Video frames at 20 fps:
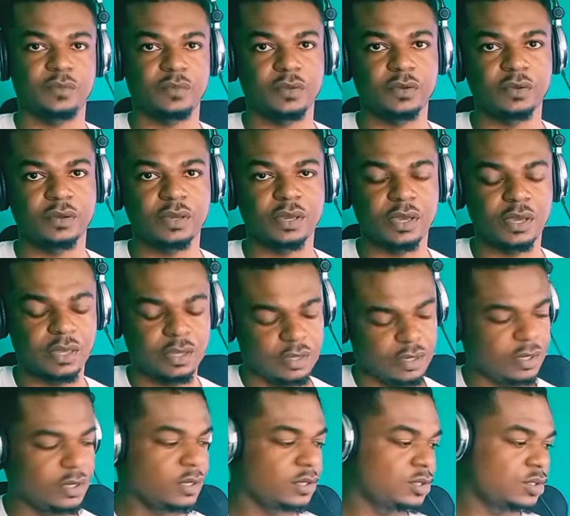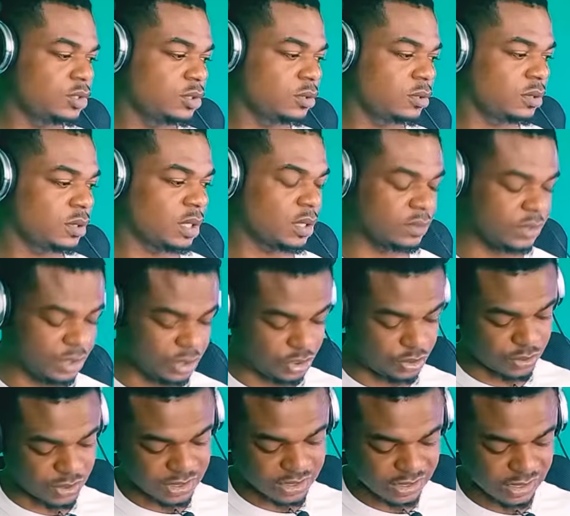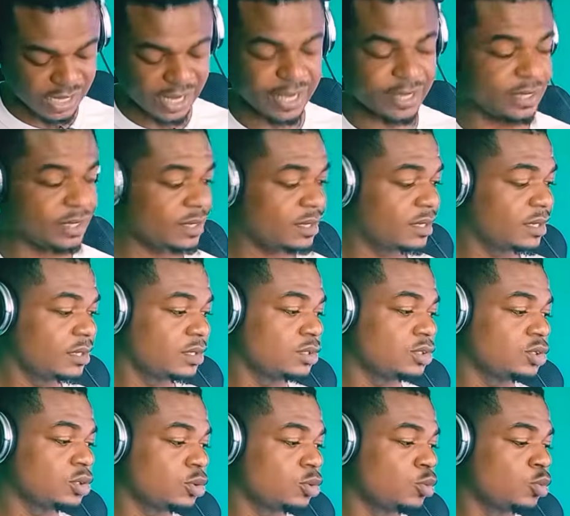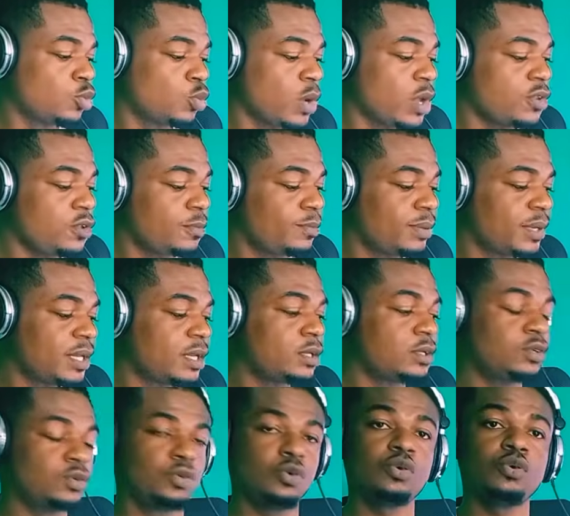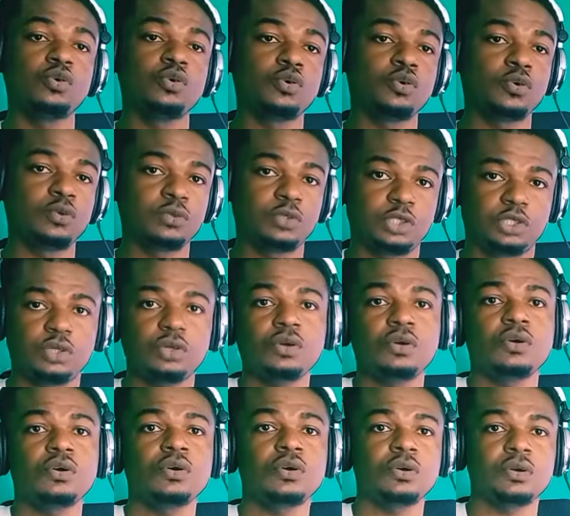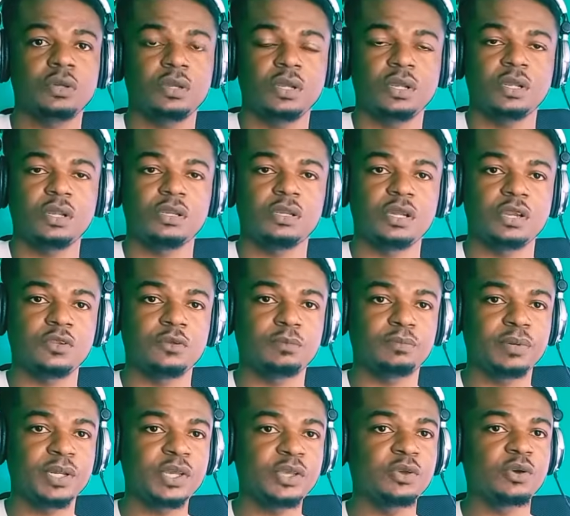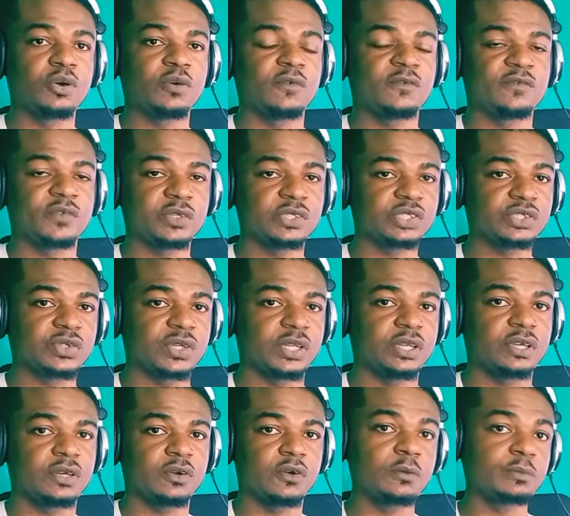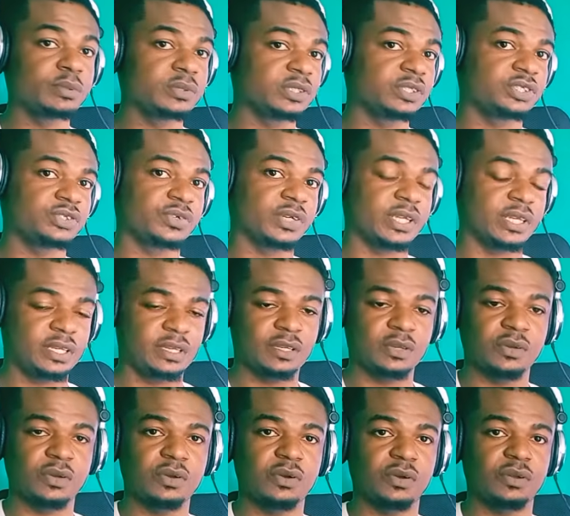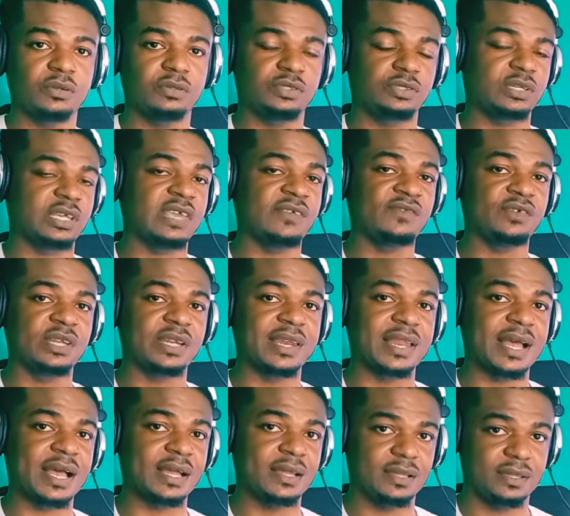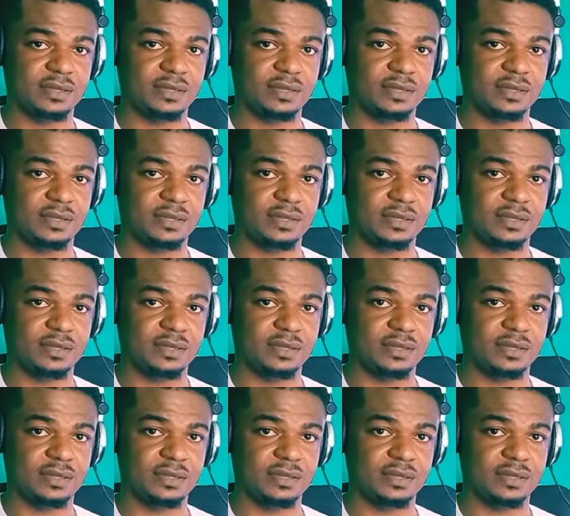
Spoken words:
Okay, so I'll teach you the slide. So when you play do, do, then you play your fourth string, open string, to give you the la.